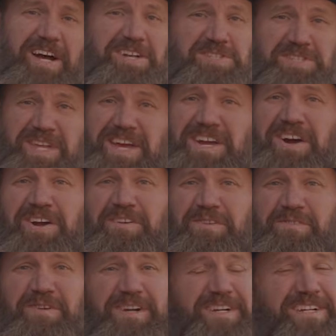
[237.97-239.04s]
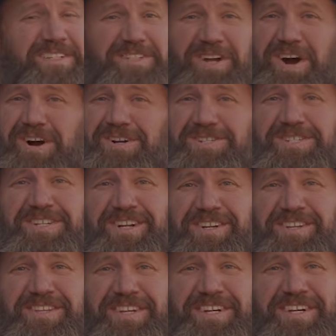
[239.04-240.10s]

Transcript: because they are frickin' dogs here on